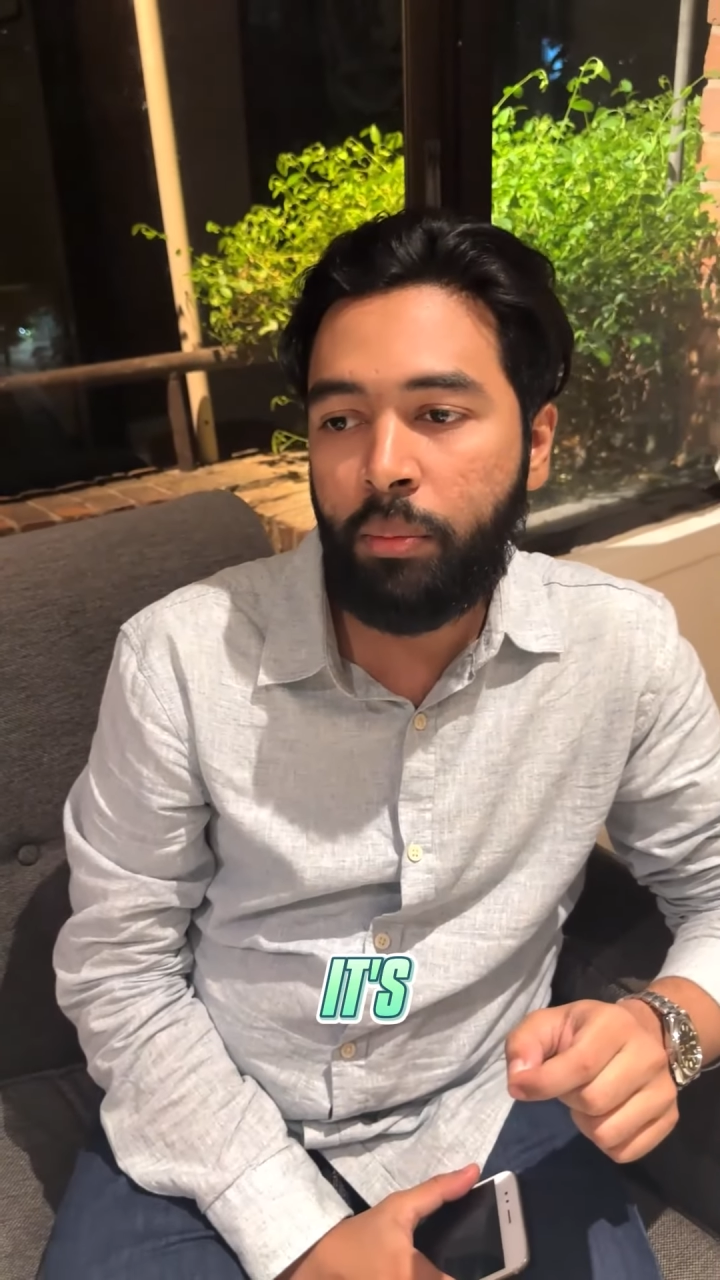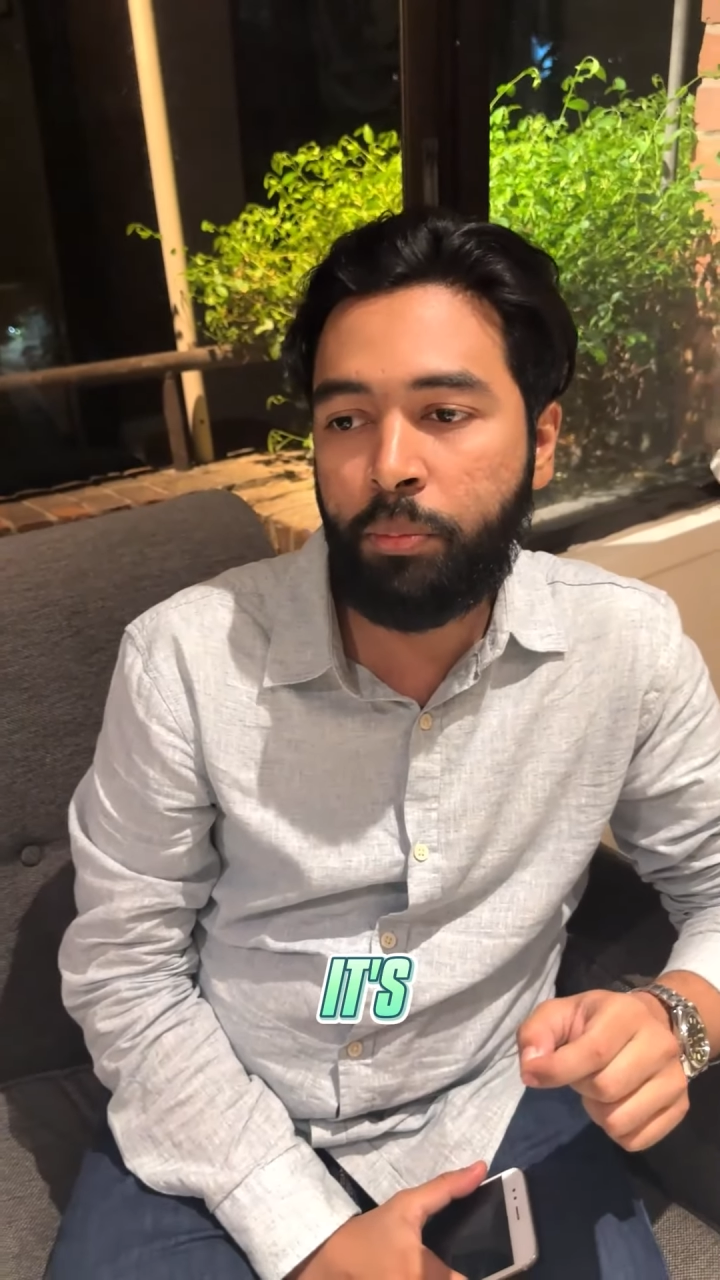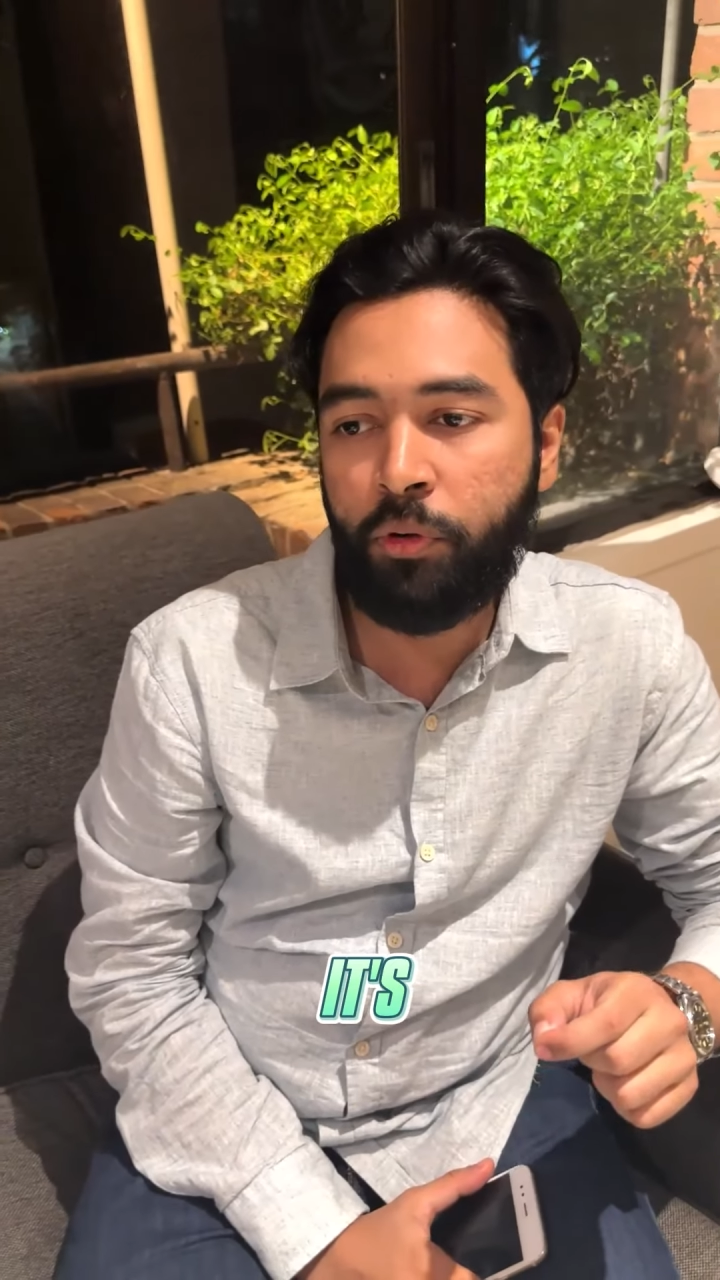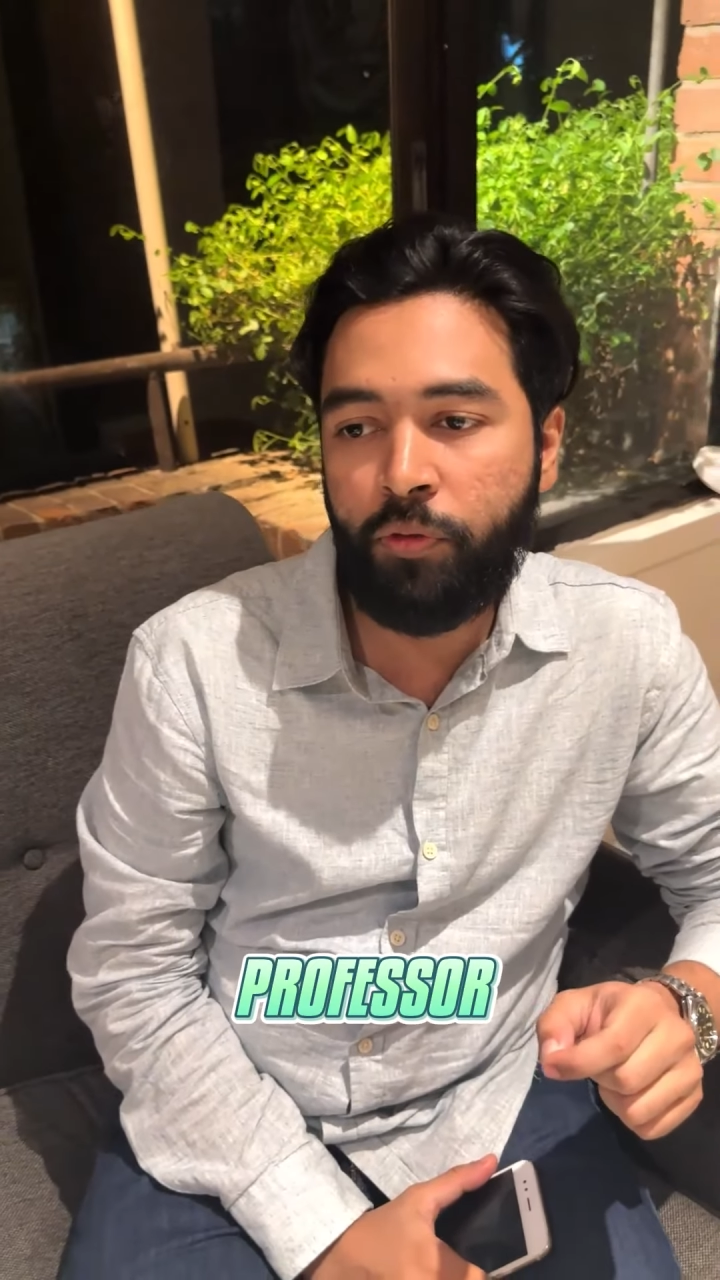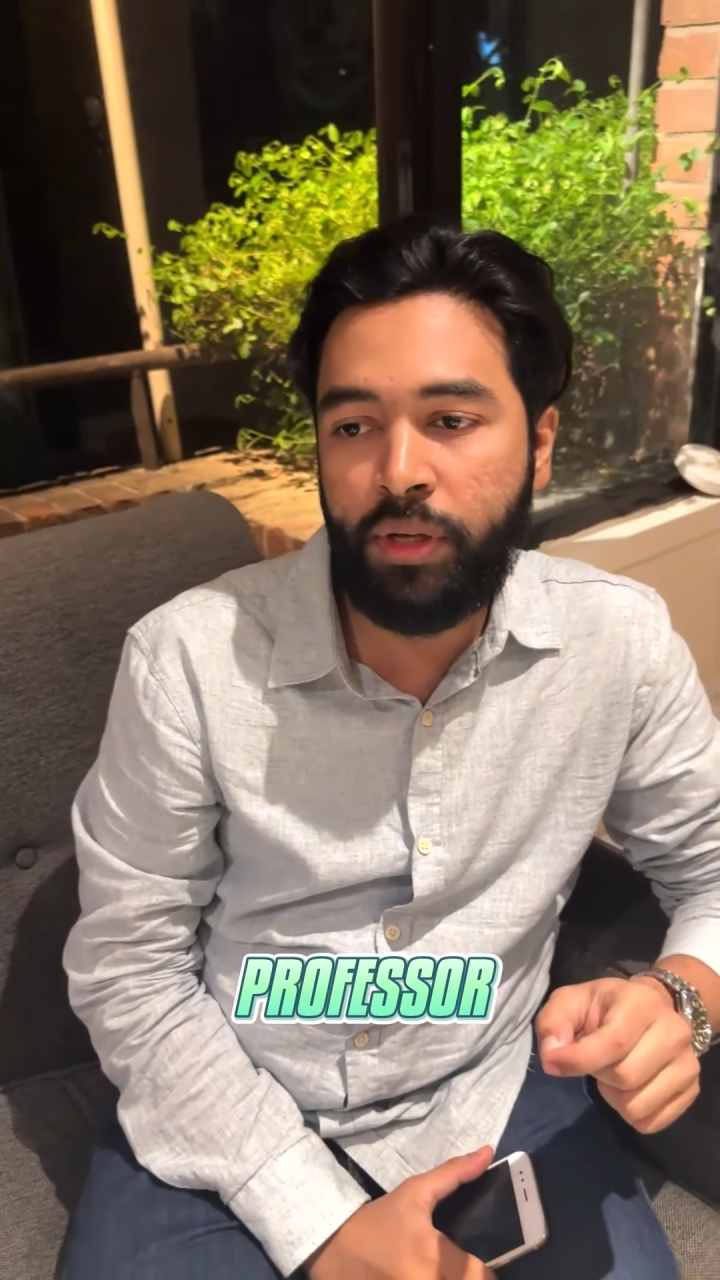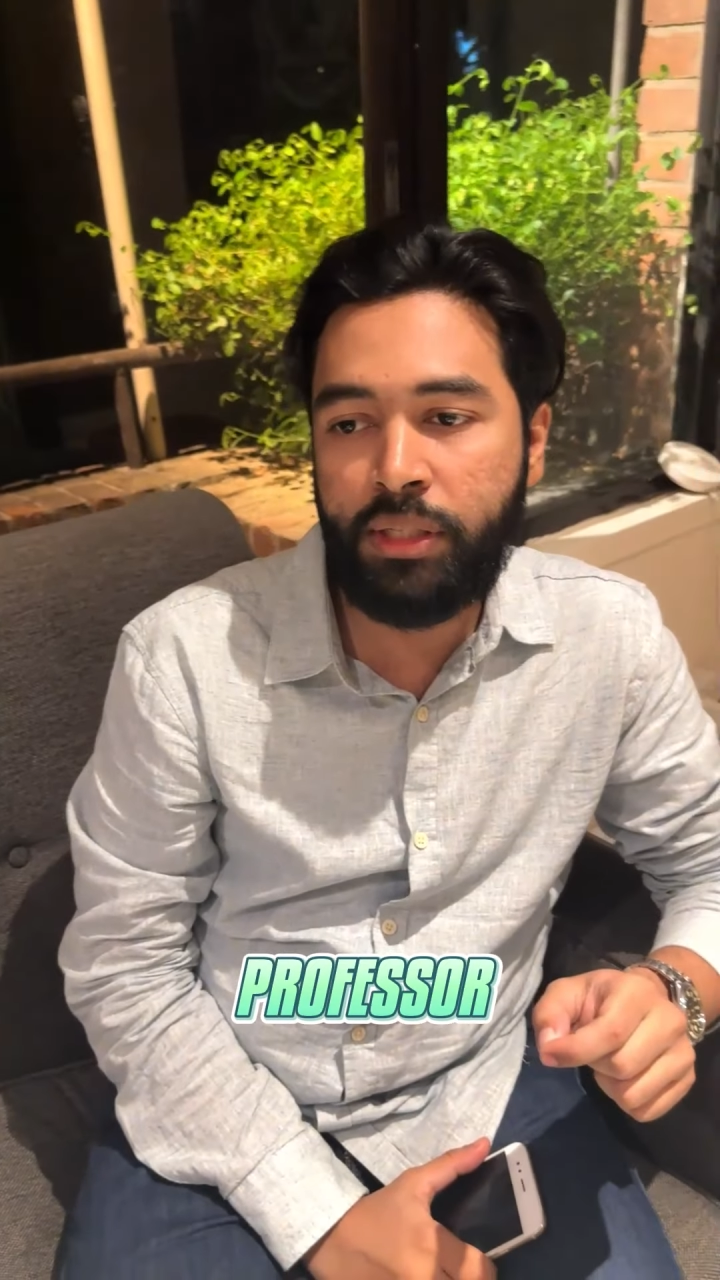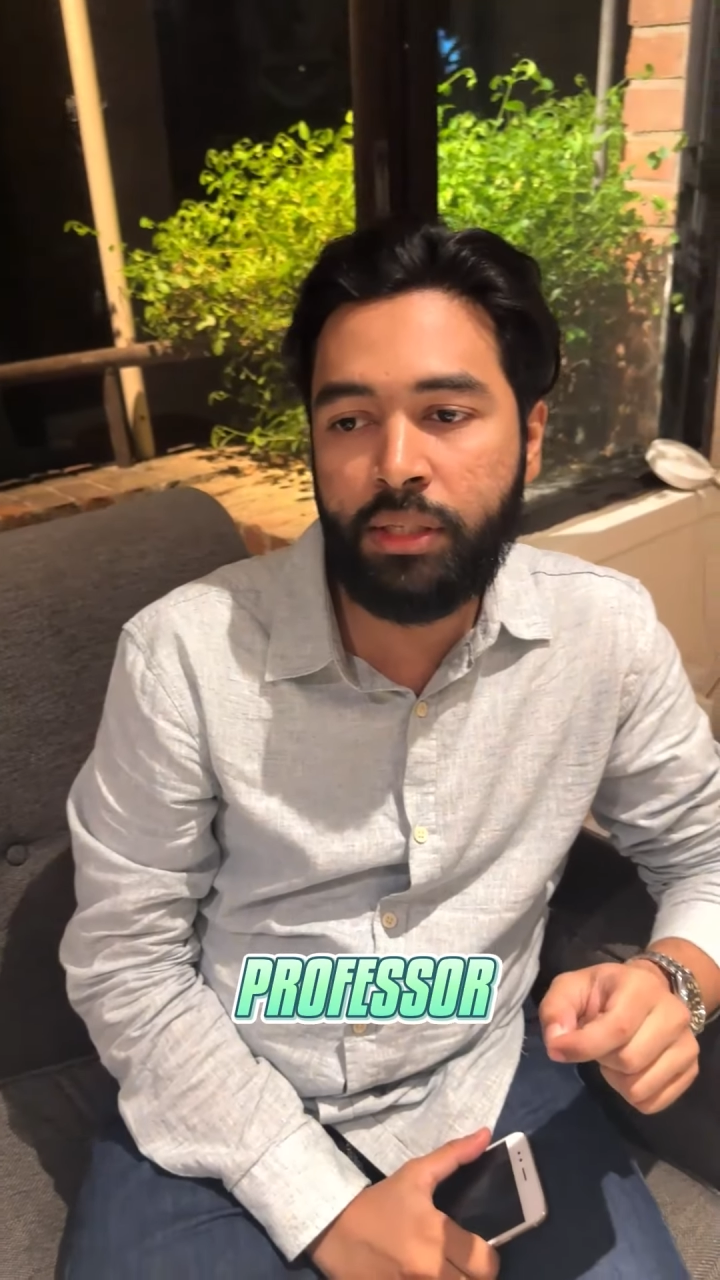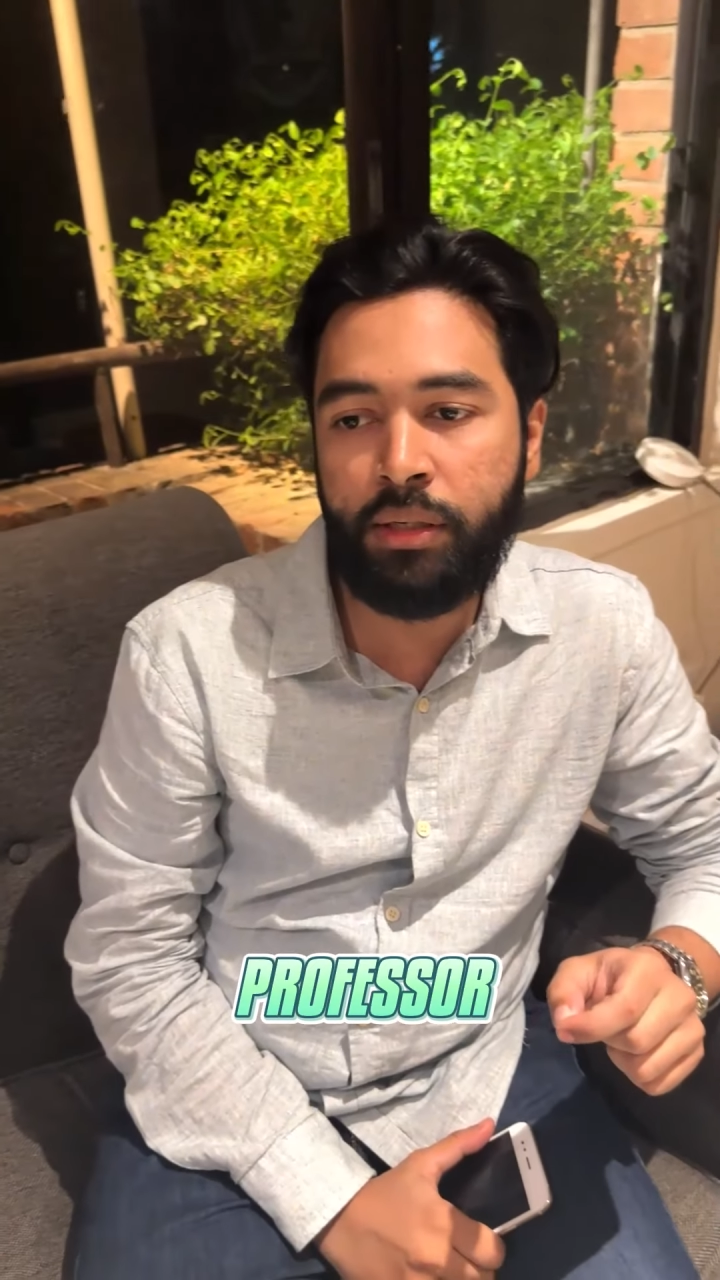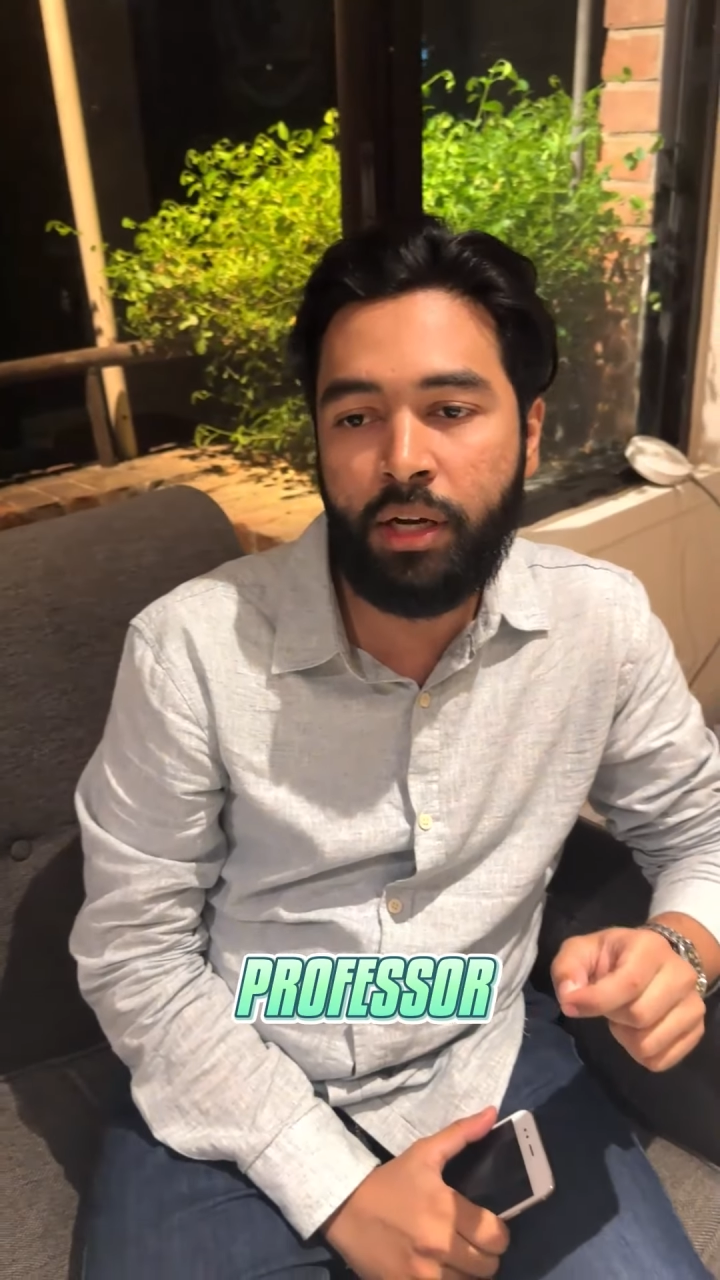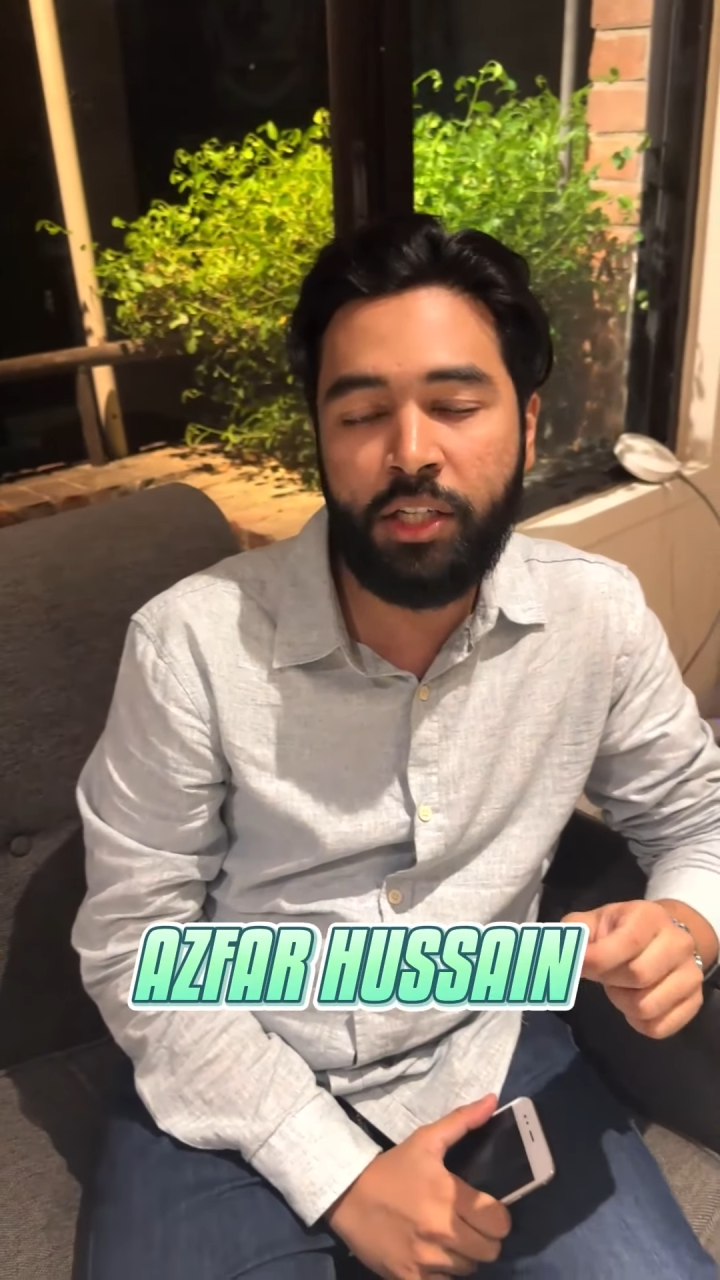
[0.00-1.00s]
Professor